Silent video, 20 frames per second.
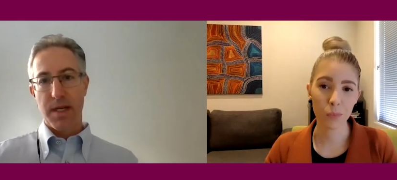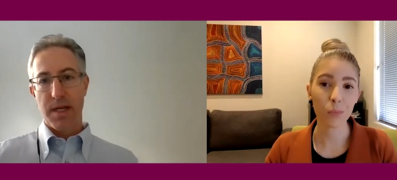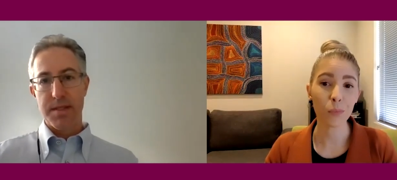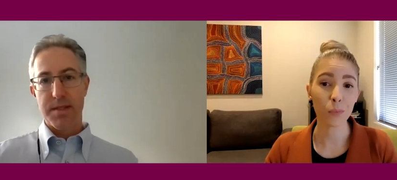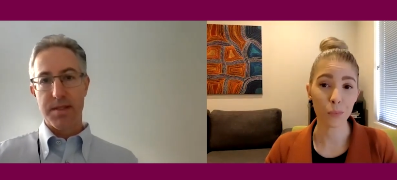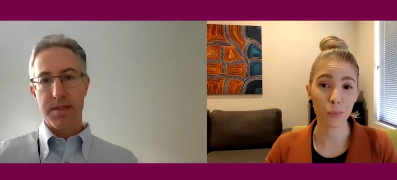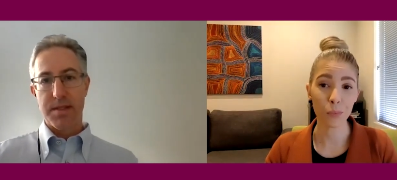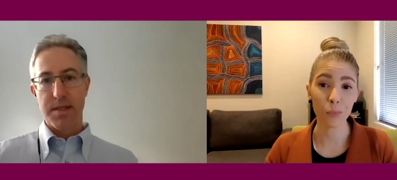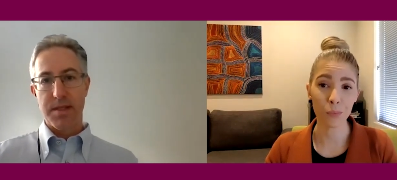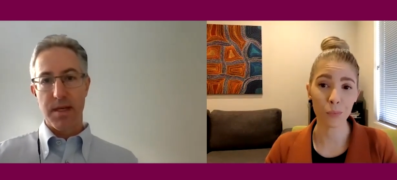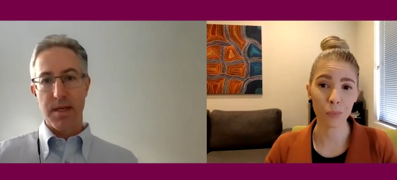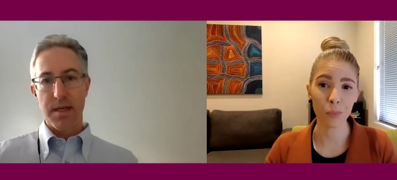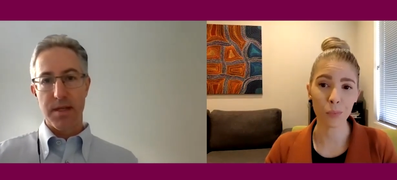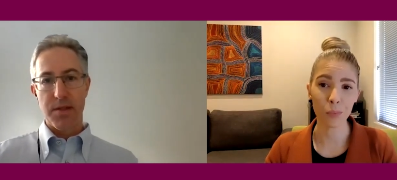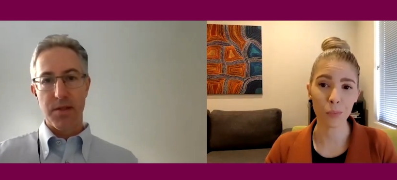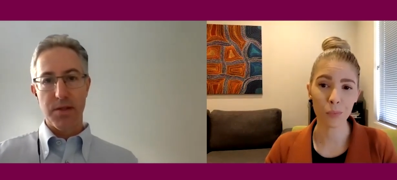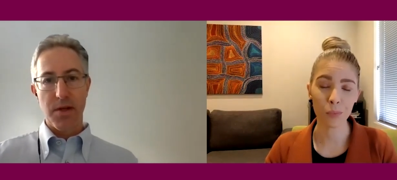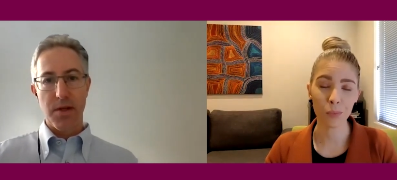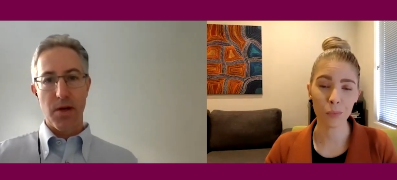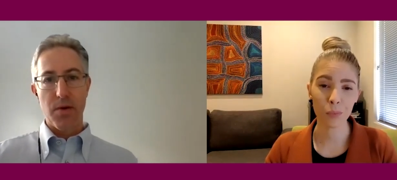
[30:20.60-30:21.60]
Speaker 1: as mm-hmm.
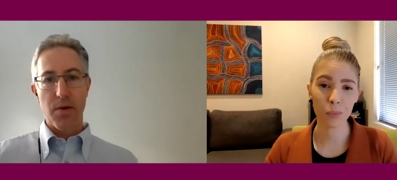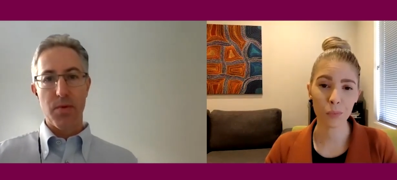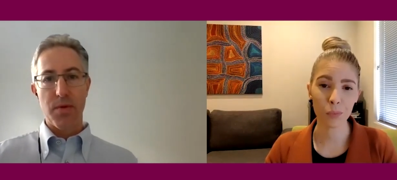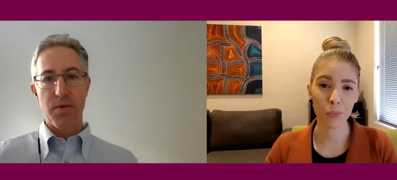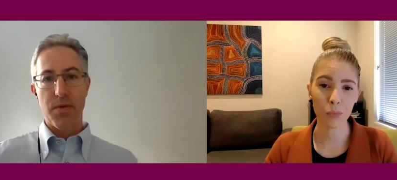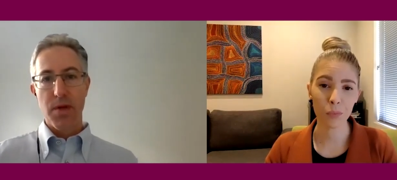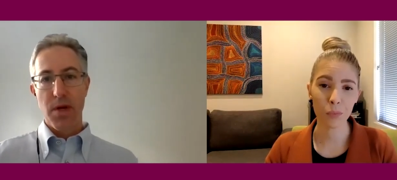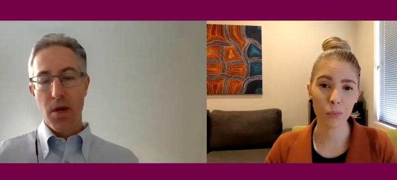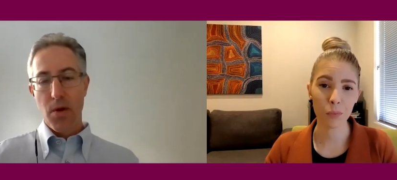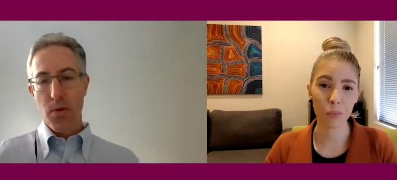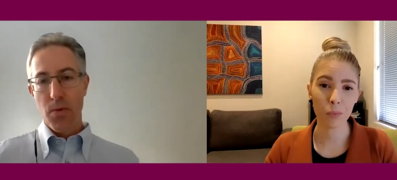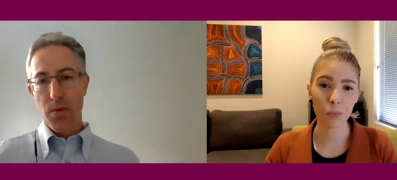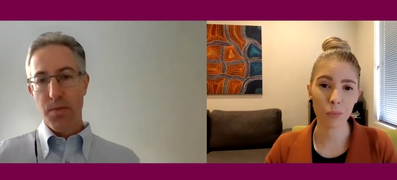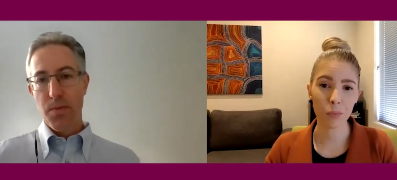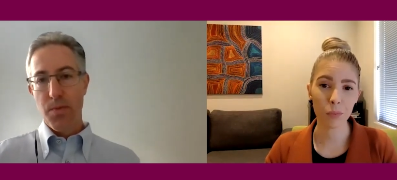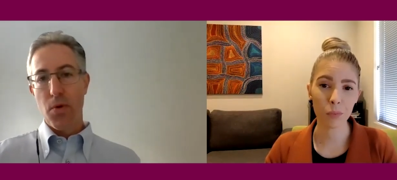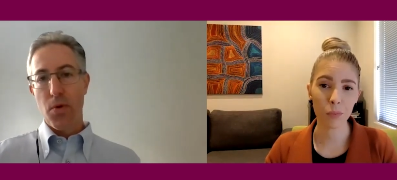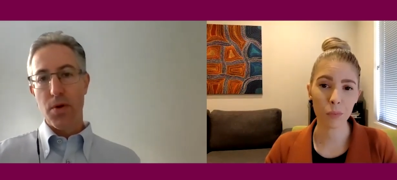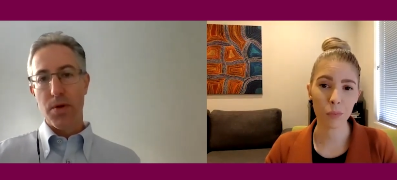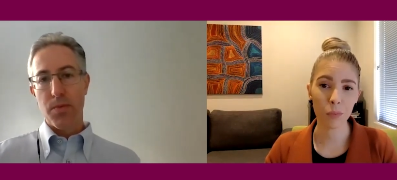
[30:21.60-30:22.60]
you know with with
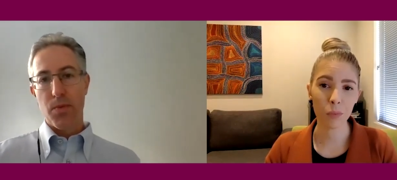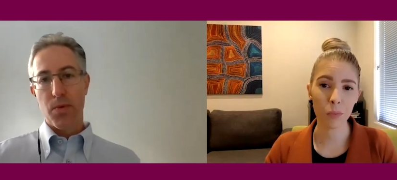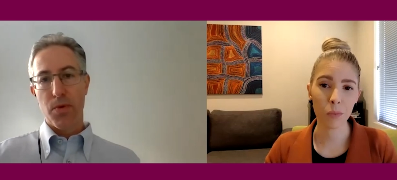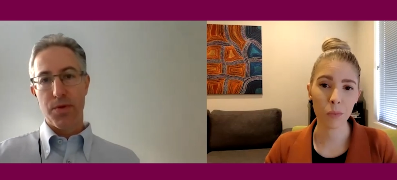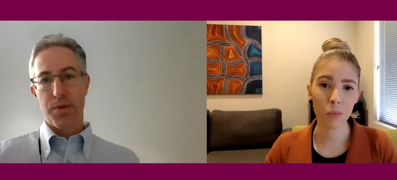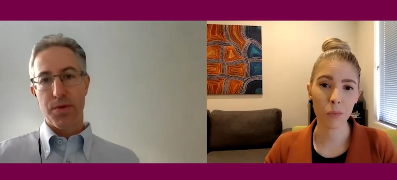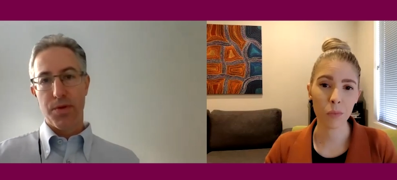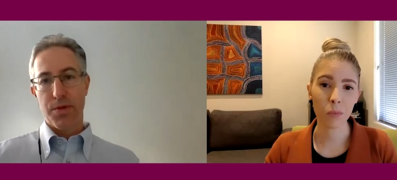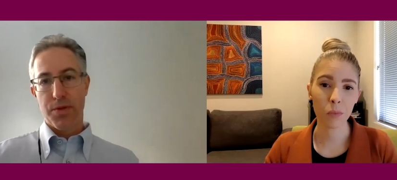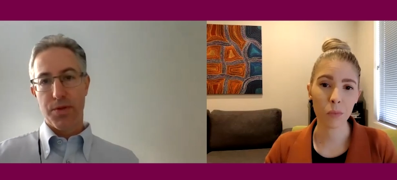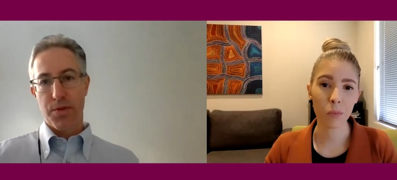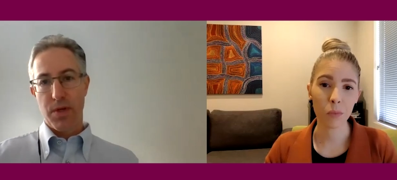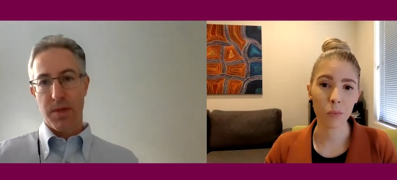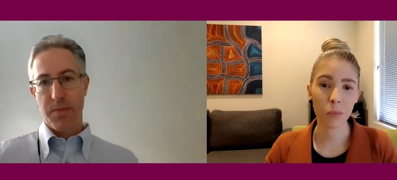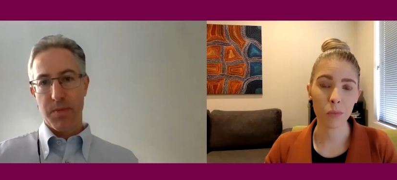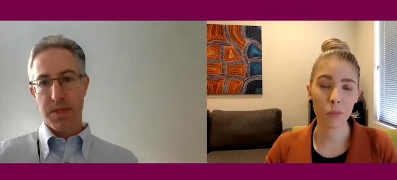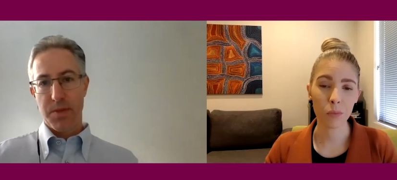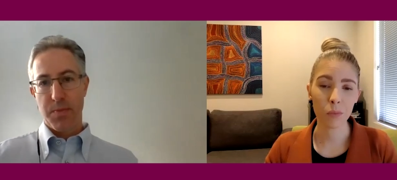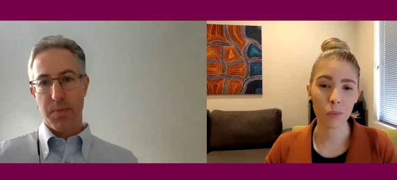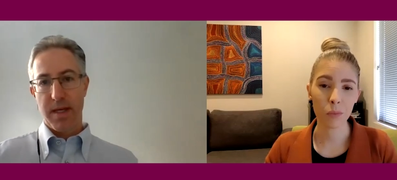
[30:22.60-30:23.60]
more and more new
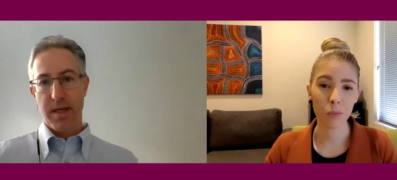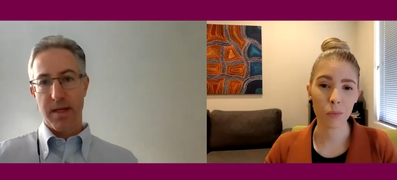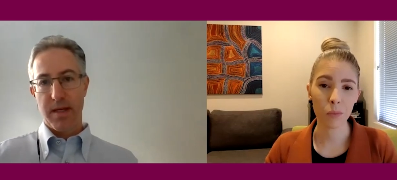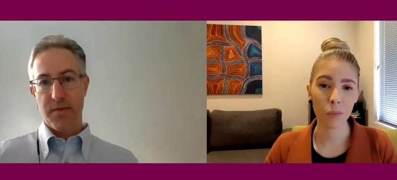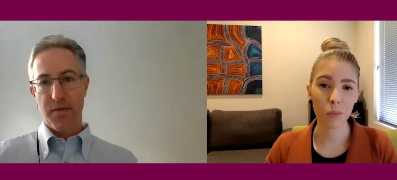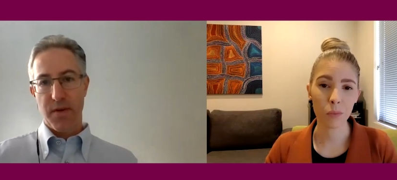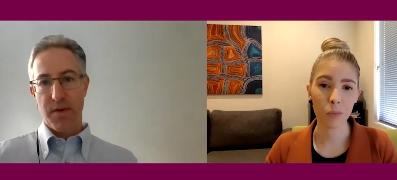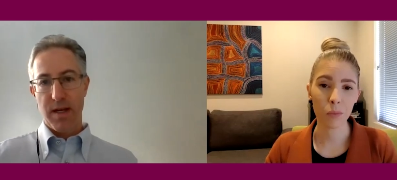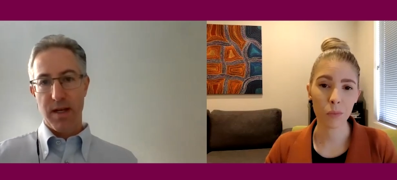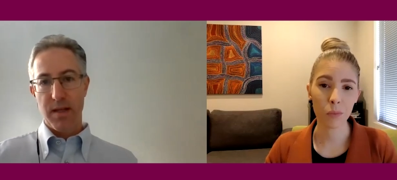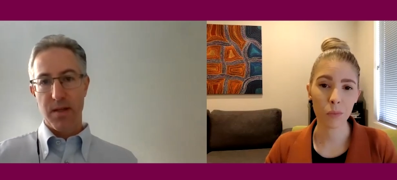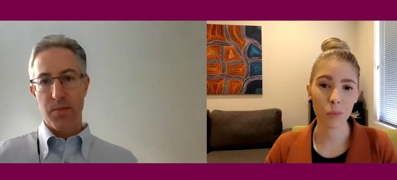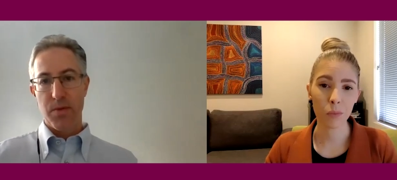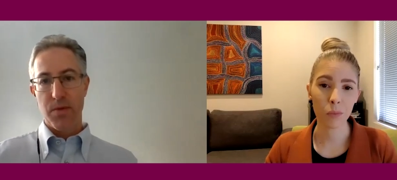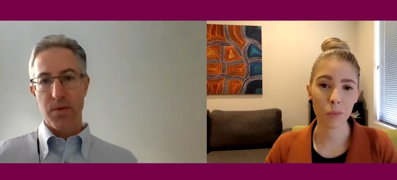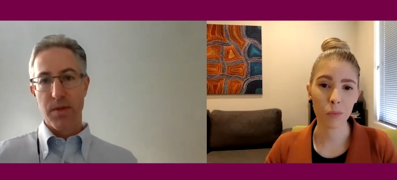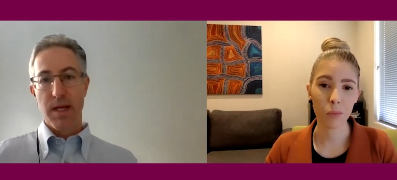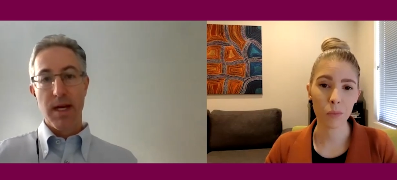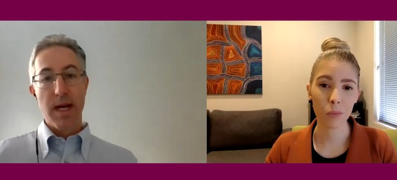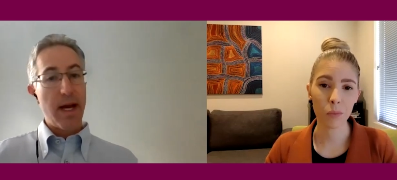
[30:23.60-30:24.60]
treatments being
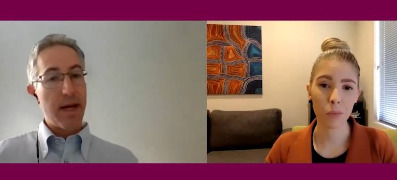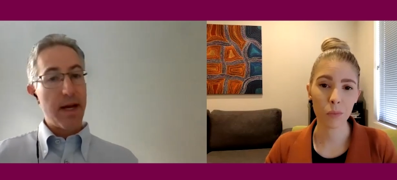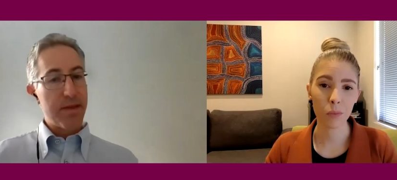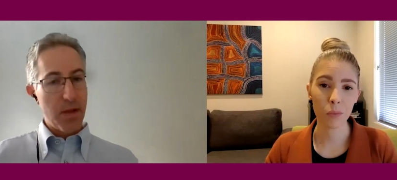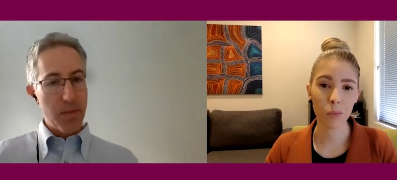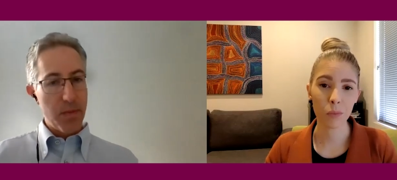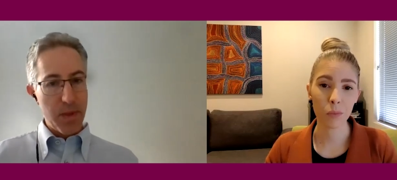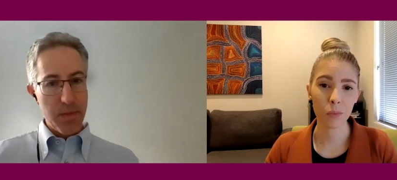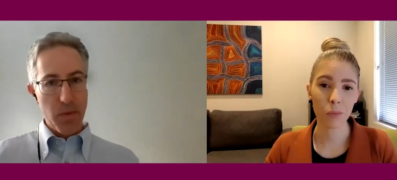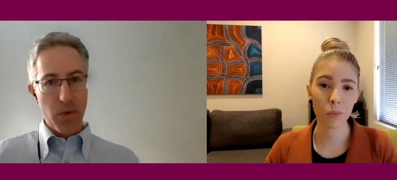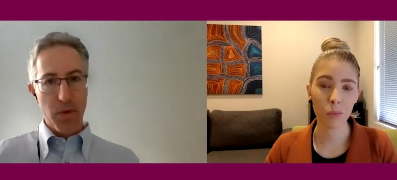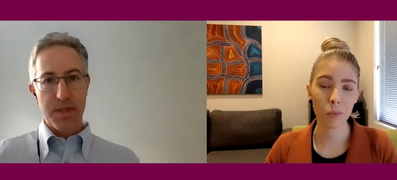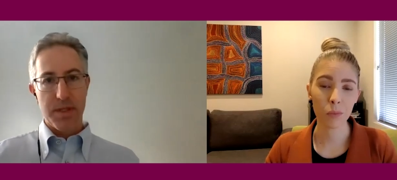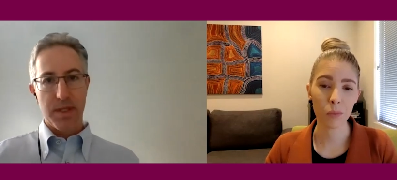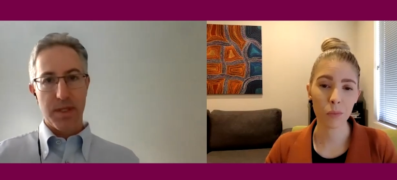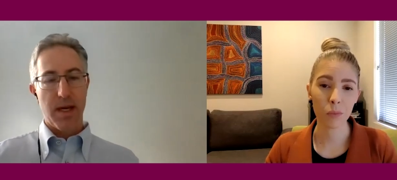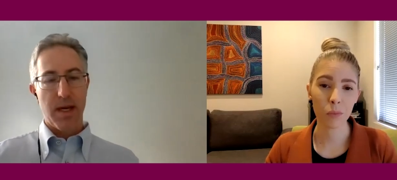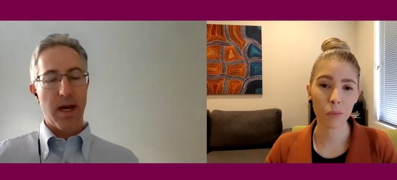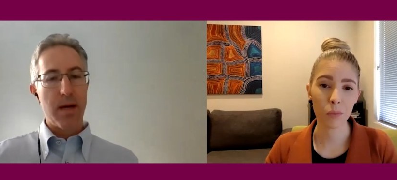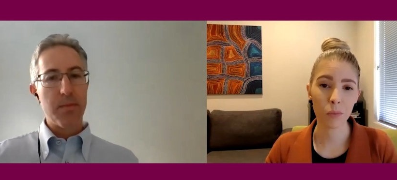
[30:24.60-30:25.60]
available, and there'll be more to
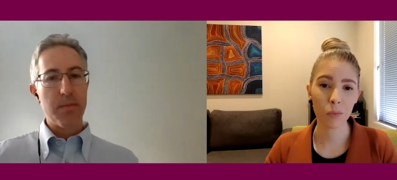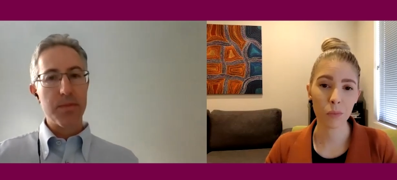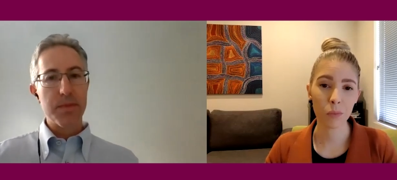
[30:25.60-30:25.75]
come.